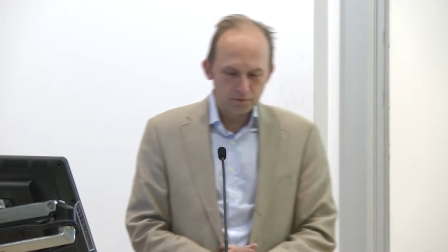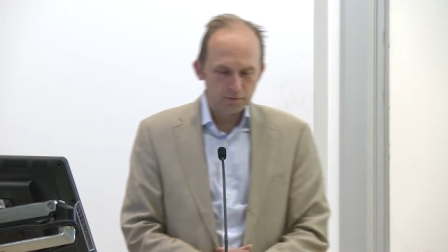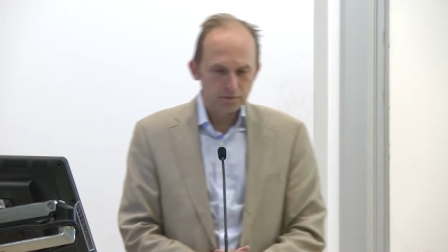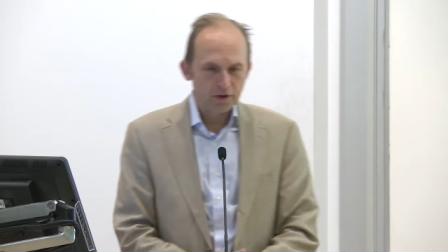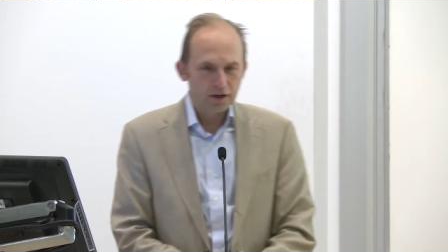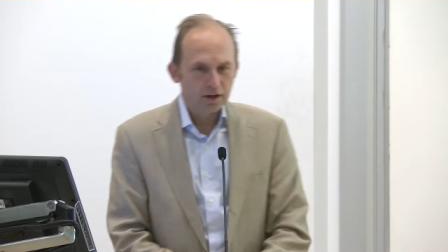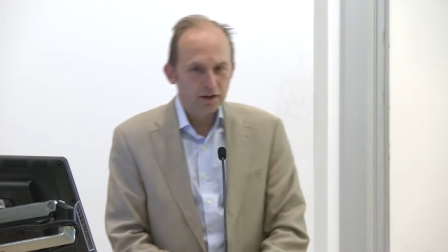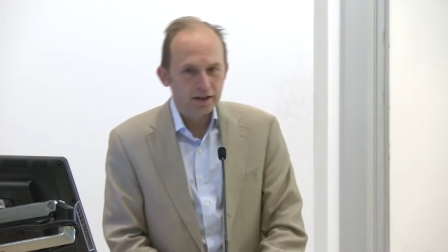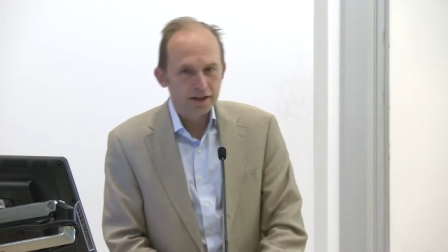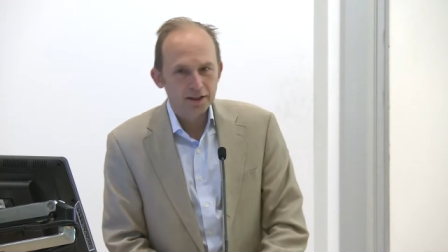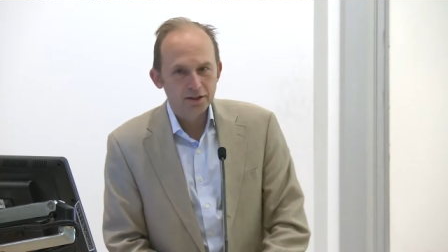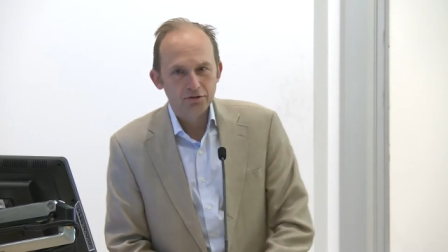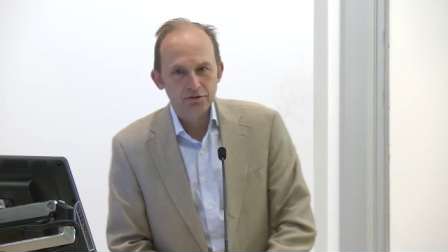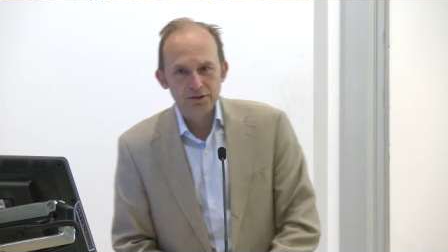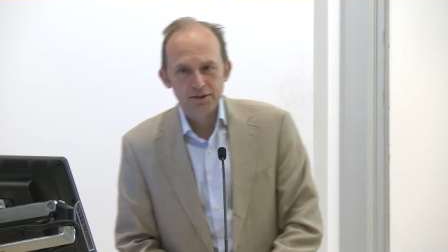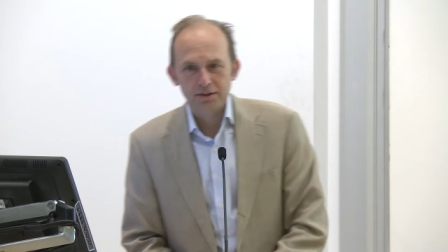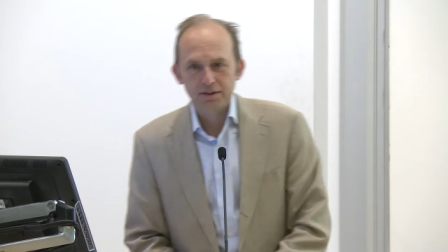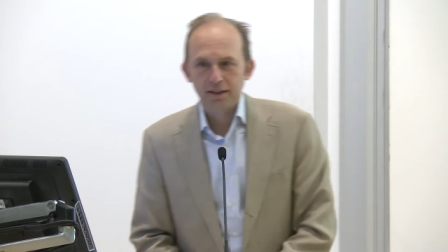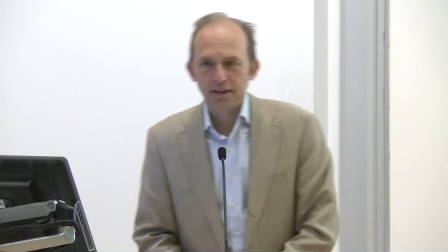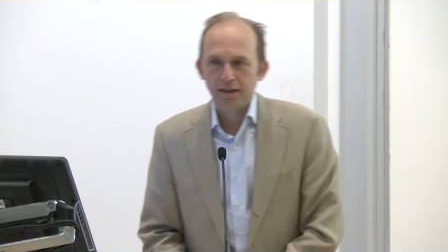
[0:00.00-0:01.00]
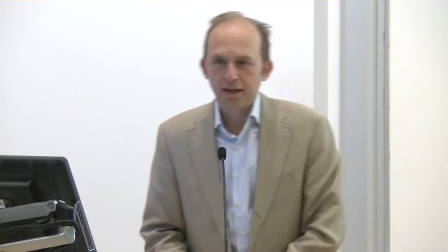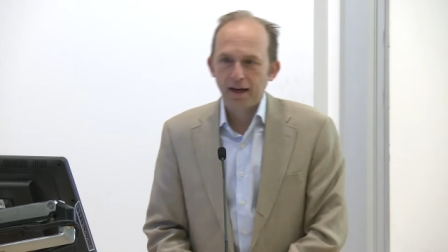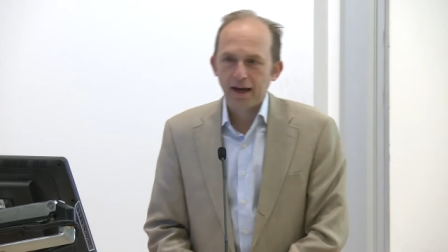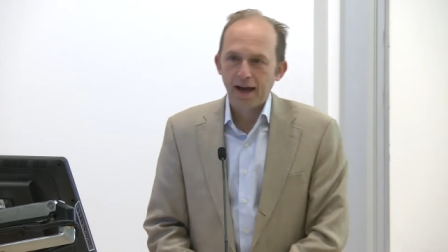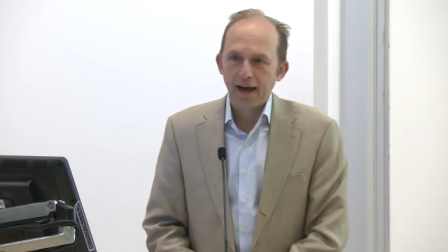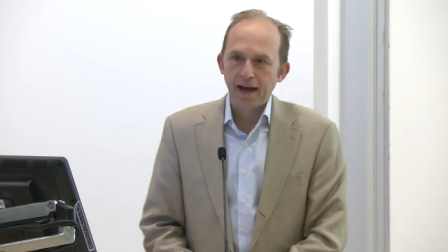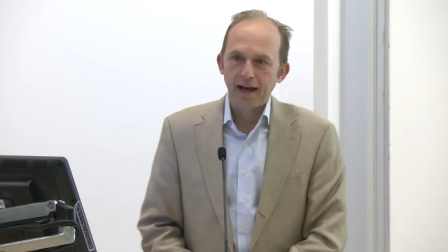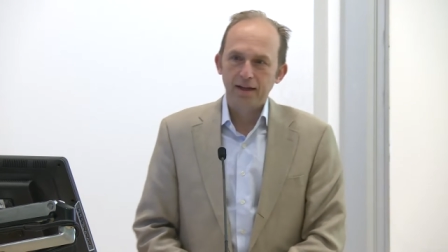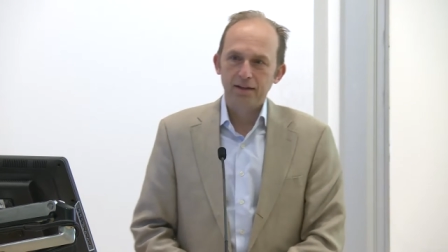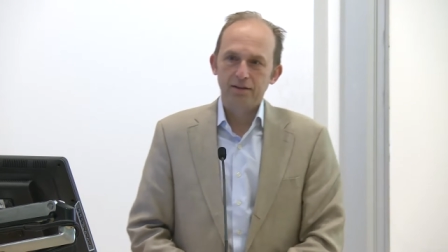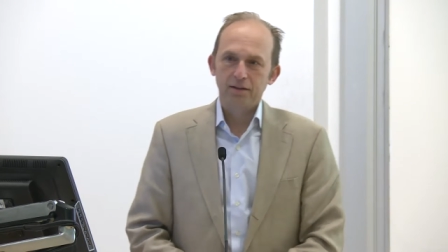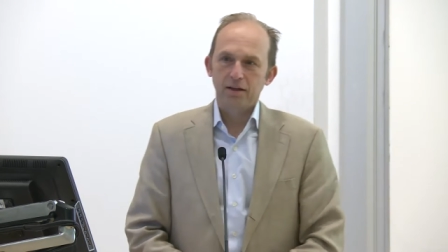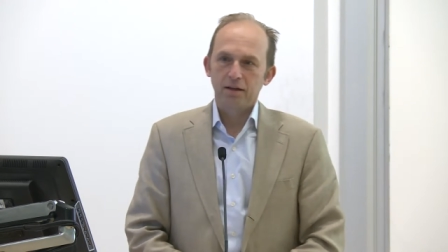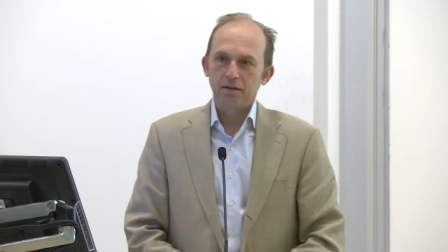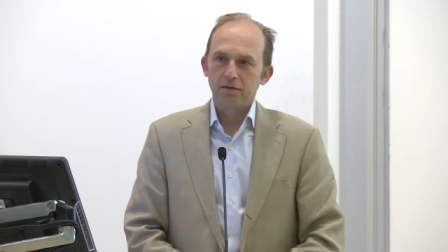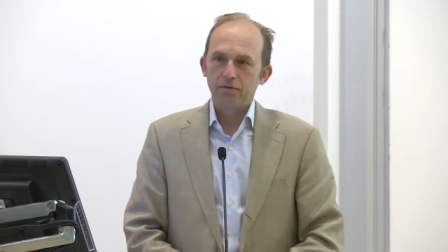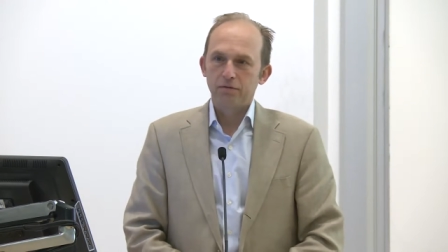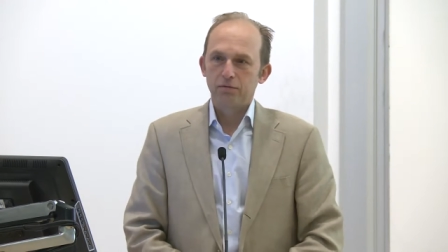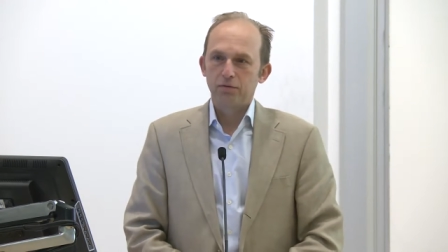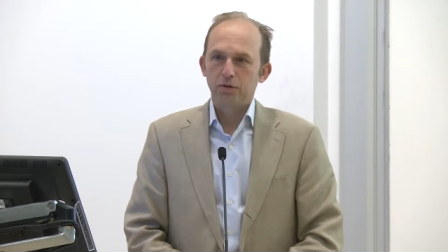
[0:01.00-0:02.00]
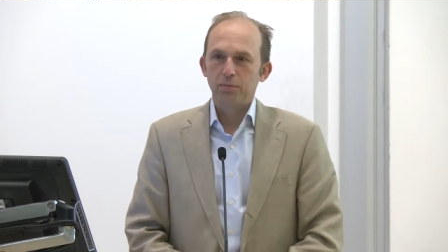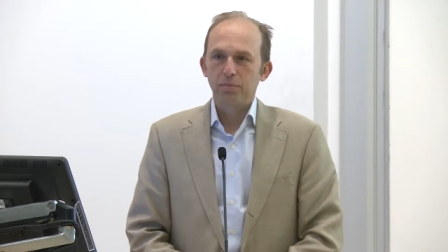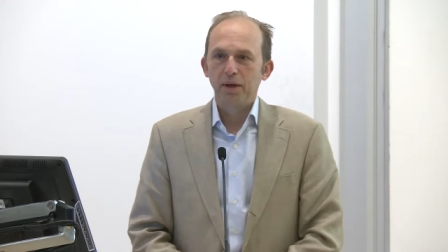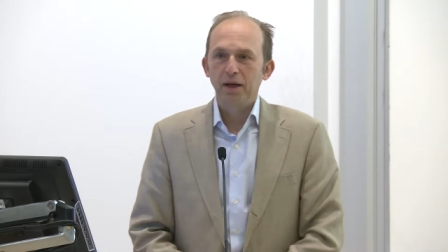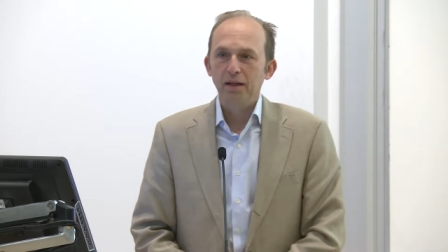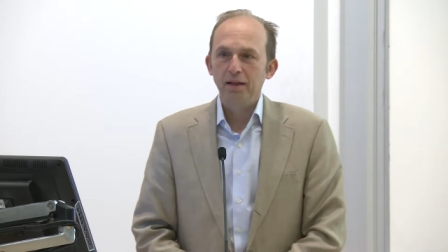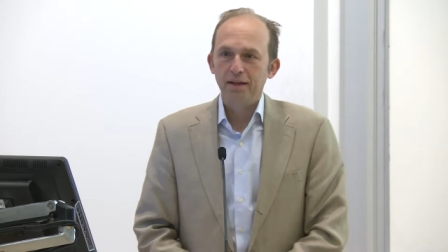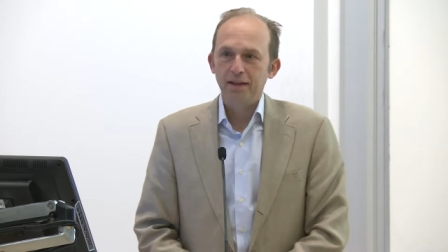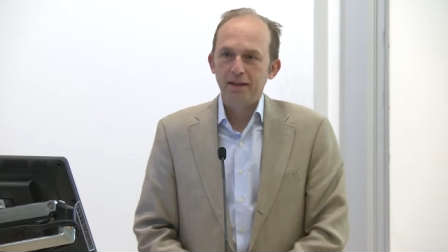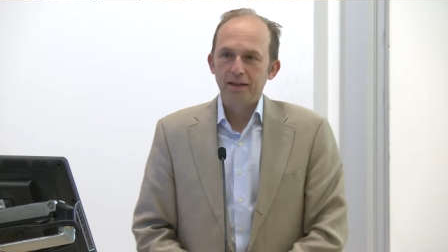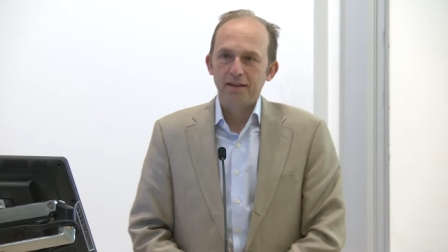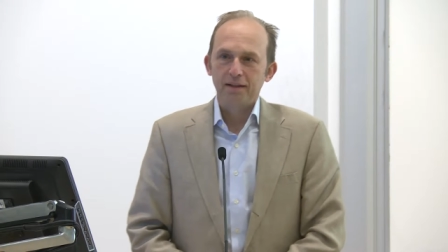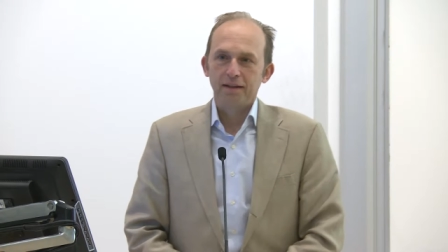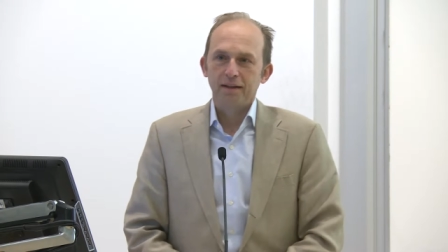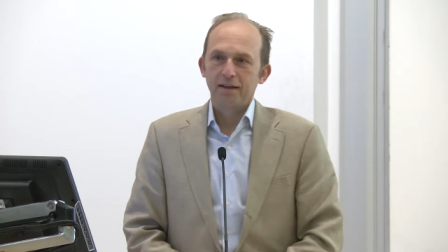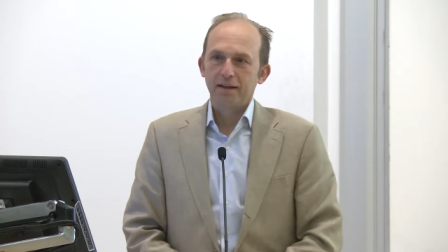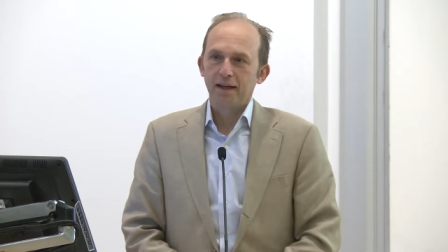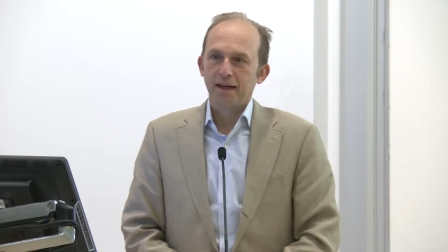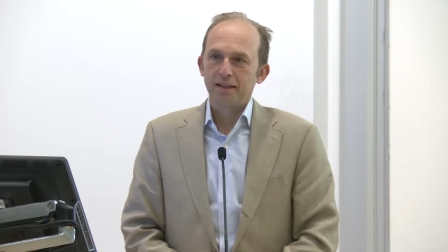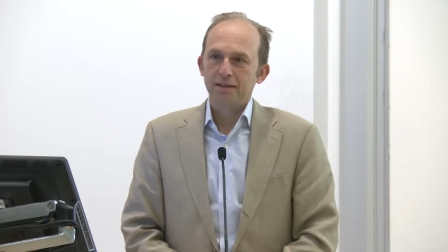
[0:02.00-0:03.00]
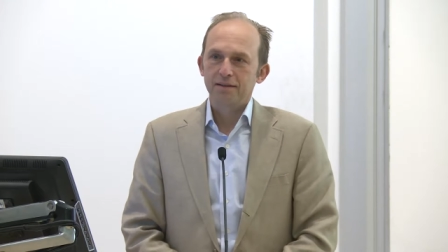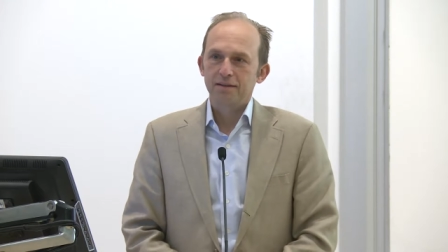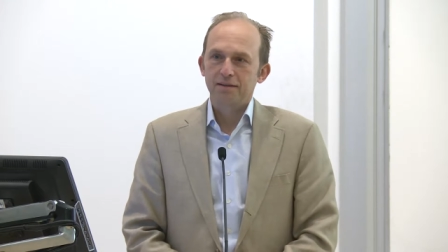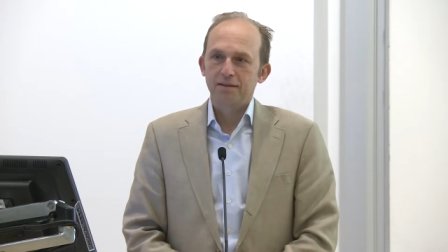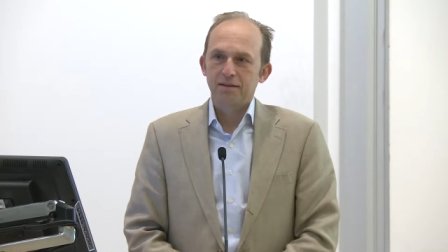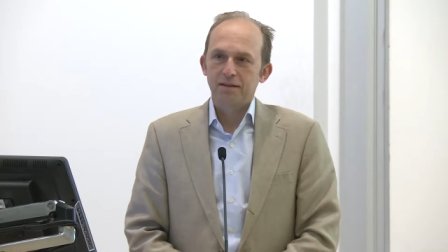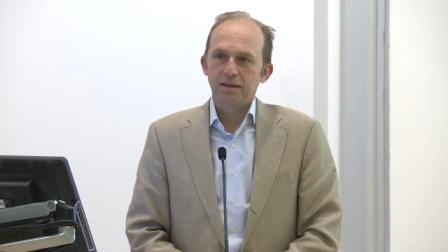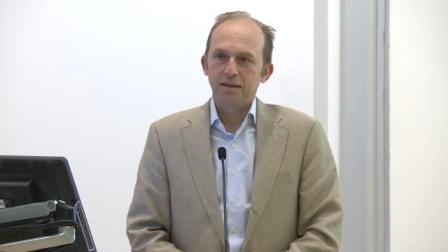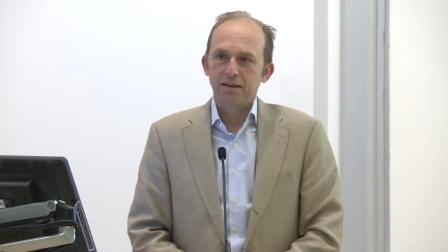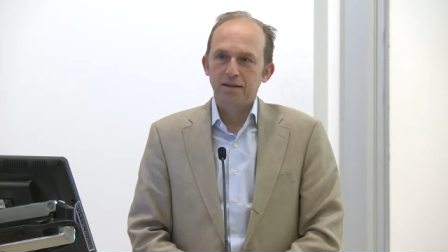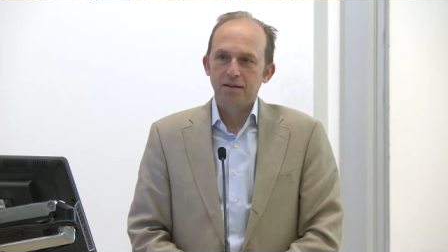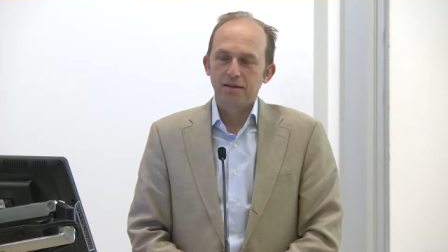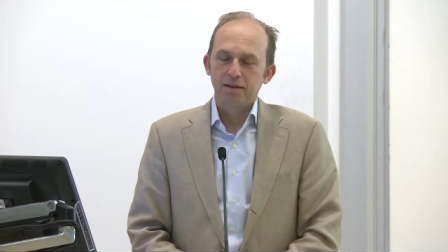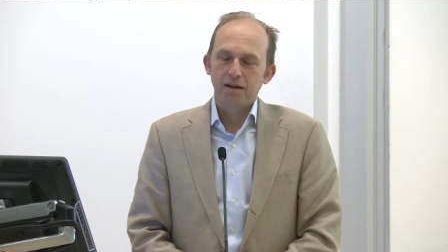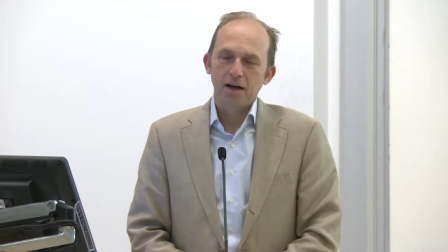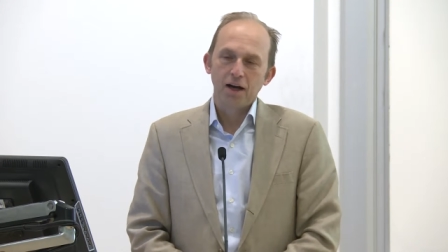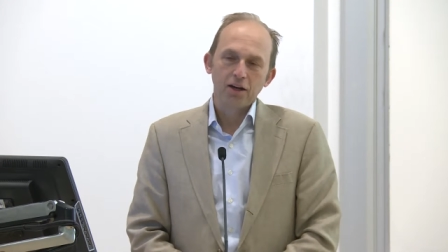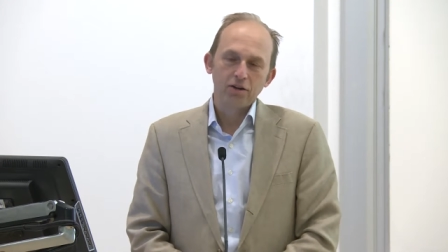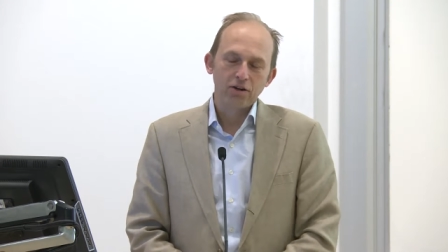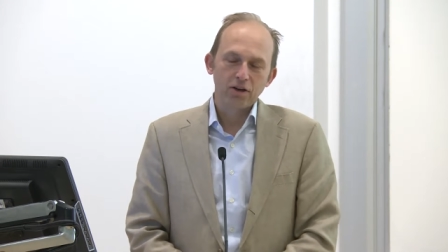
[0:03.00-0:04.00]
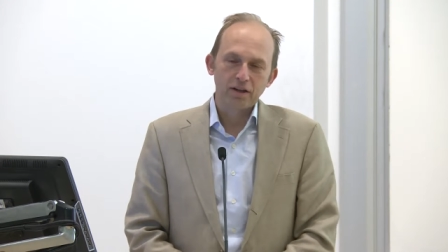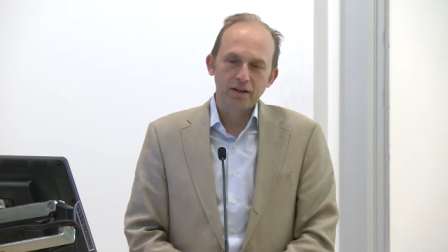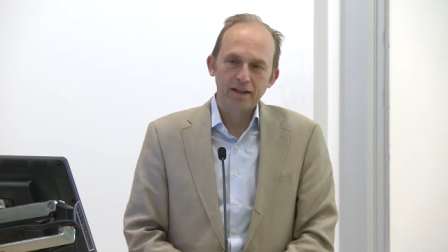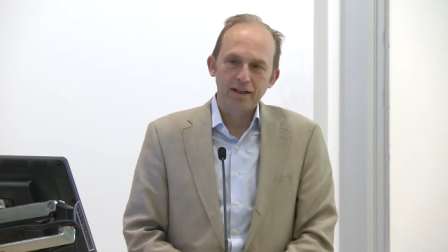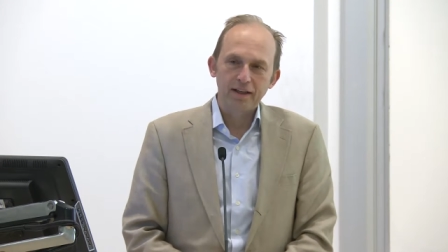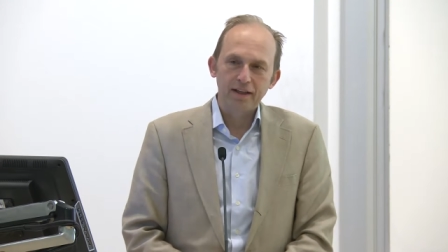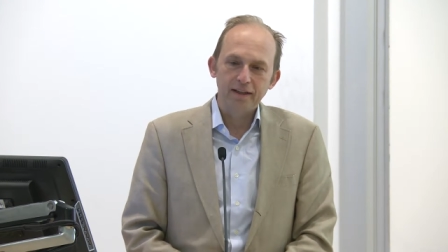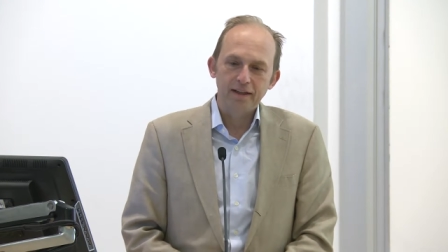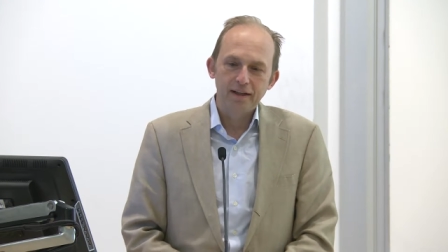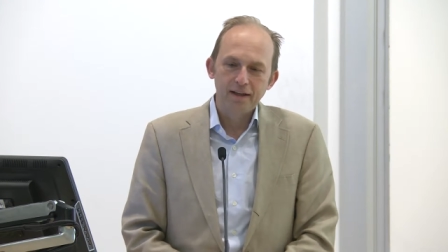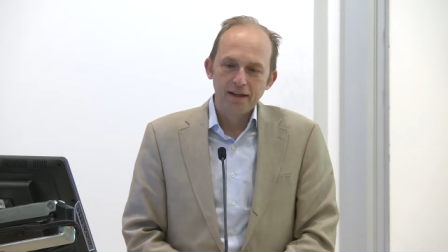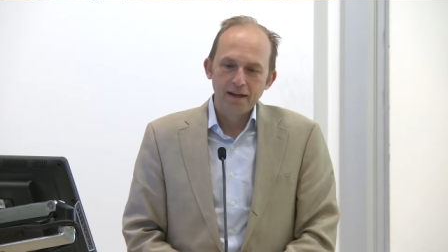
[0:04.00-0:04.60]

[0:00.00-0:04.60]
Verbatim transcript: very interesting act of rebellion against uh, hierarchy.